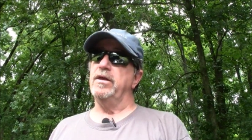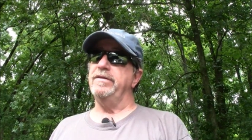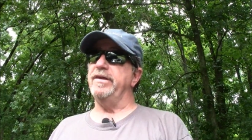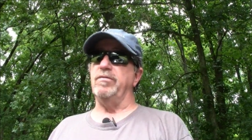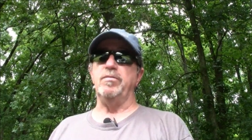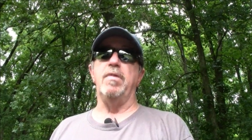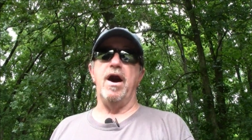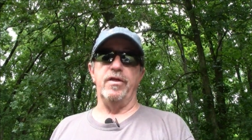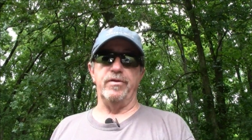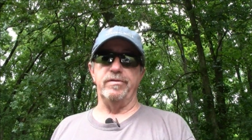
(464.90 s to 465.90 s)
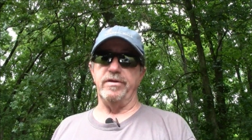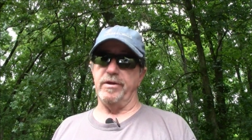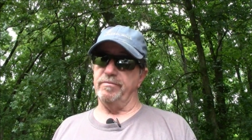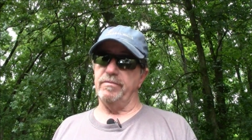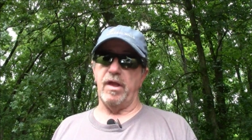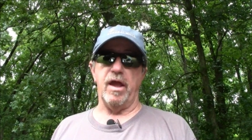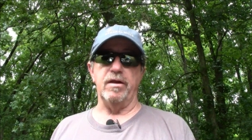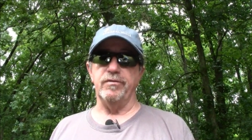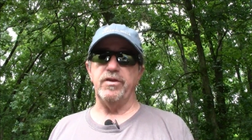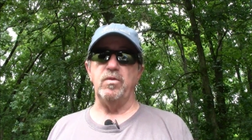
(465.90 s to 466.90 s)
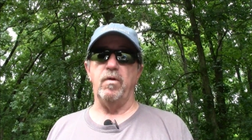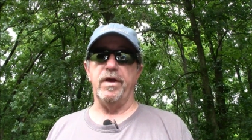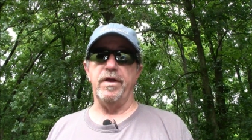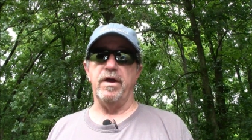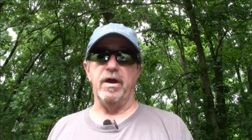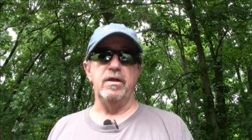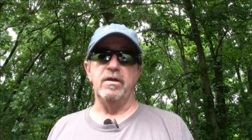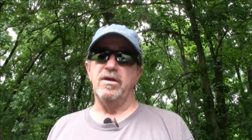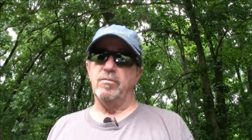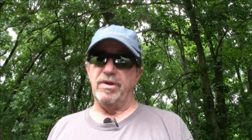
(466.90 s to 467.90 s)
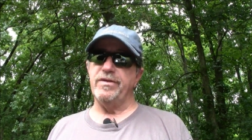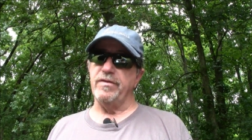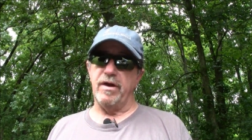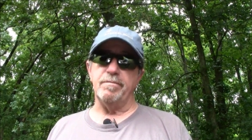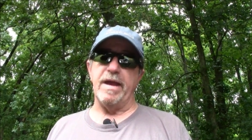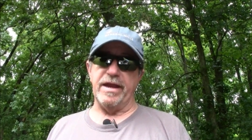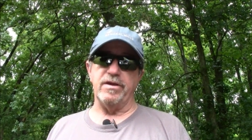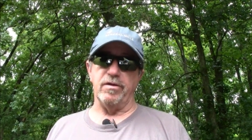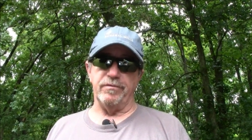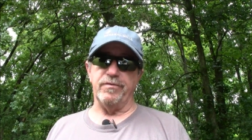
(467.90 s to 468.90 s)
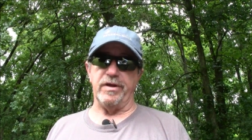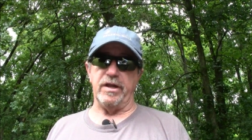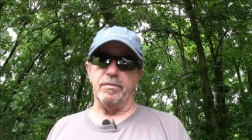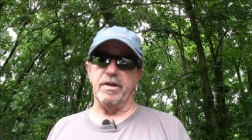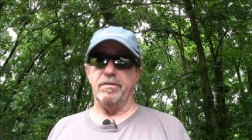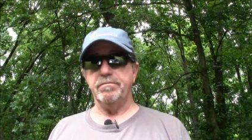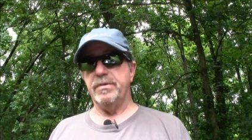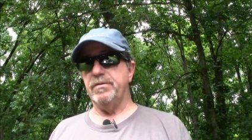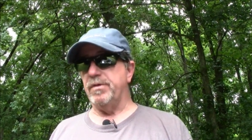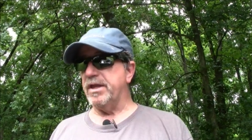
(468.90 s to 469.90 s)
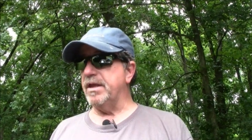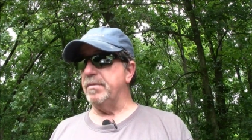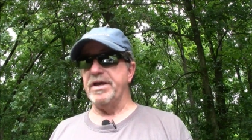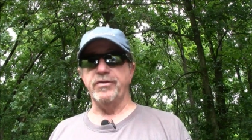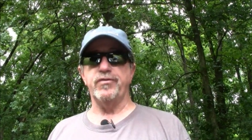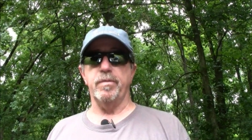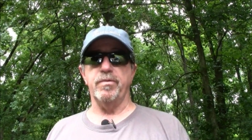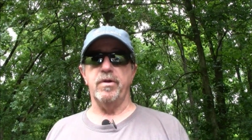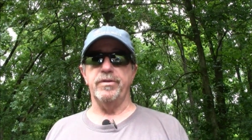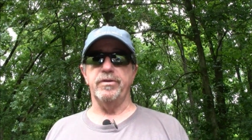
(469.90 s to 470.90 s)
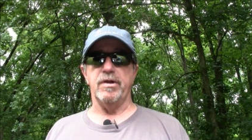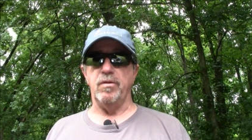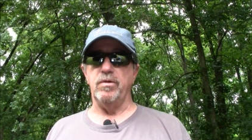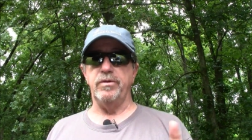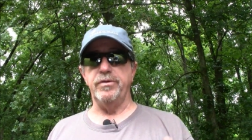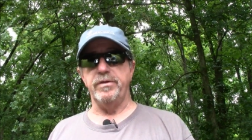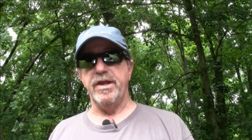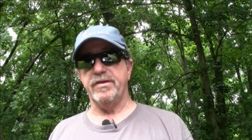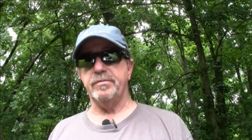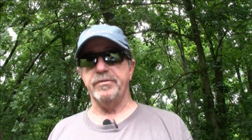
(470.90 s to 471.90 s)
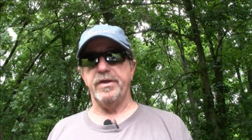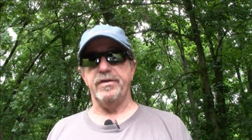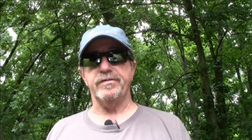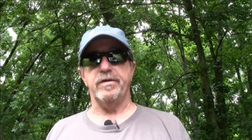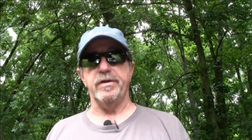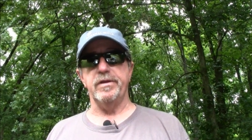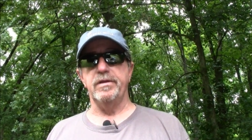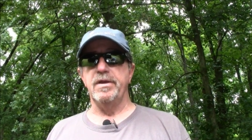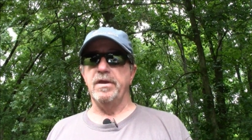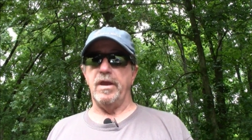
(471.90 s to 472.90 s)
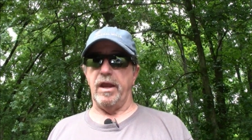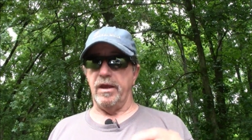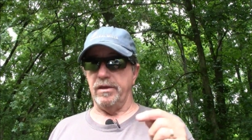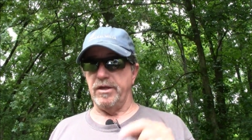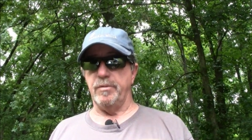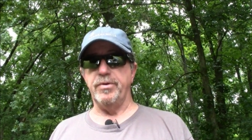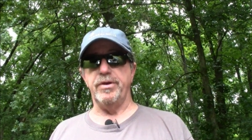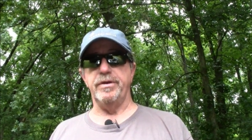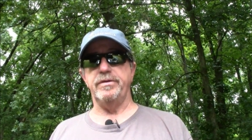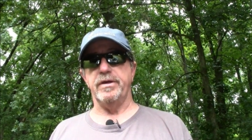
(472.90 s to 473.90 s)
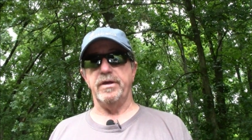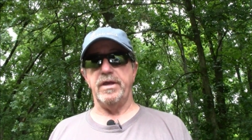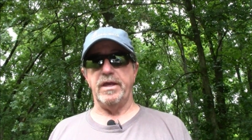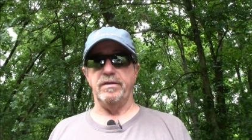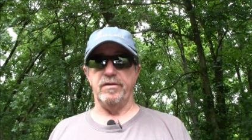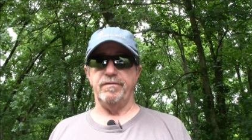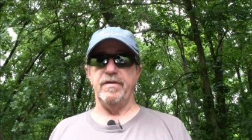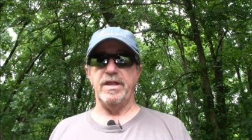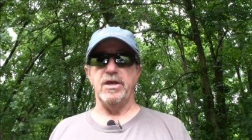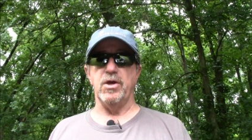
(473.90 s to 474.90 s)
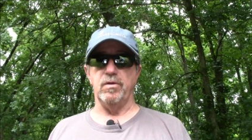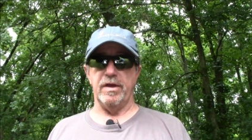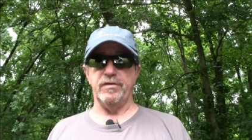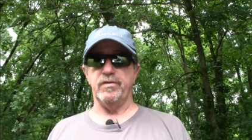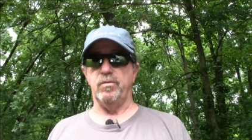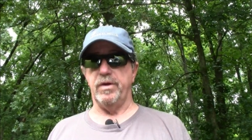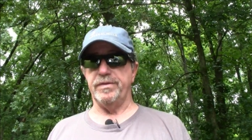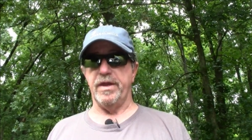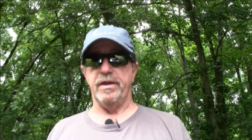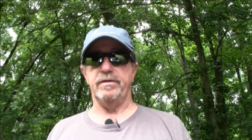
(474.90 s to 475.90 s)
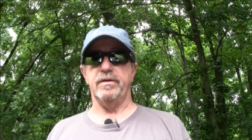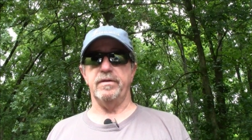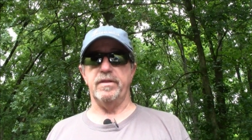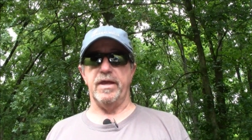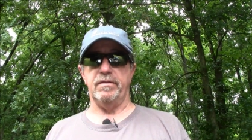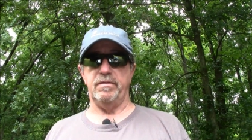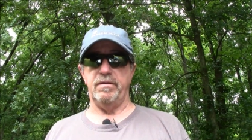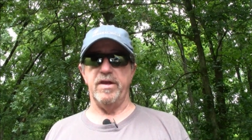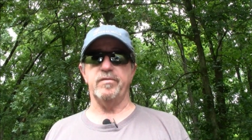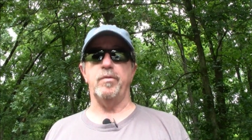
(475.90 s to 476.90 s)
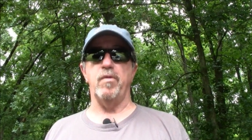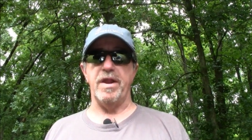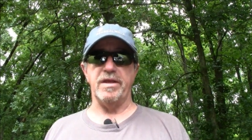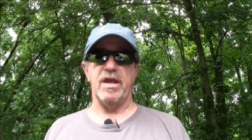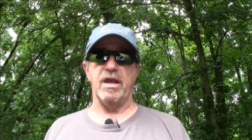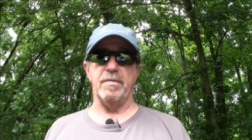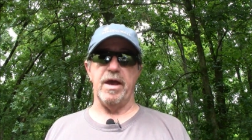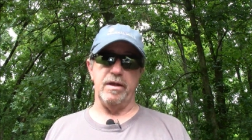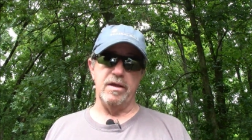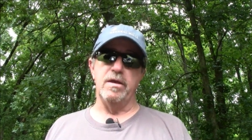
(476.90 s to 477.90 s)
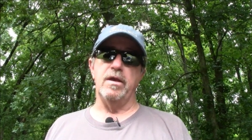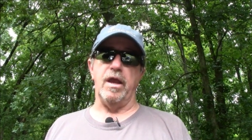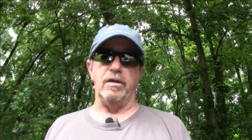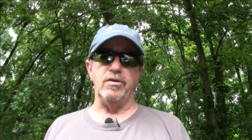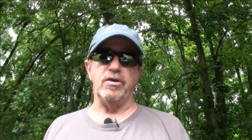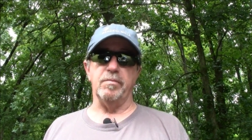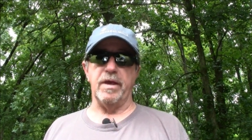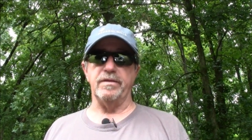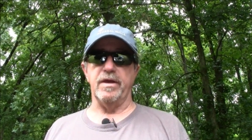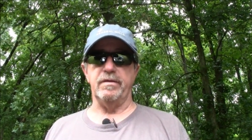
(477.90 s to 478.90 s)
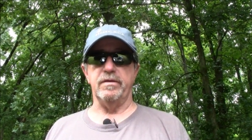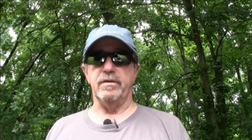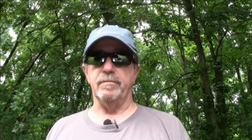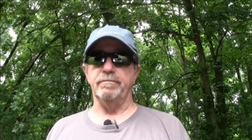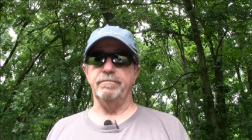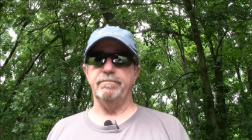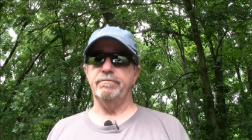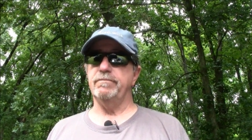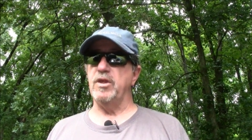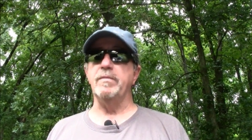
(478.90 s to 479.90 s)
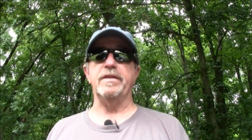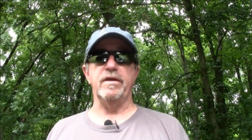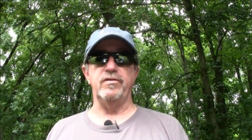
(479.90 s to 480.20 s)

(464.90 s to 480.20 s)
it would bother, then I don't see why not. But it's not backyard friendly. But when I get my air stripper on there, I will do a decibel test on it, and I'll put it in this video as to what that decibel rating came out, and you can make that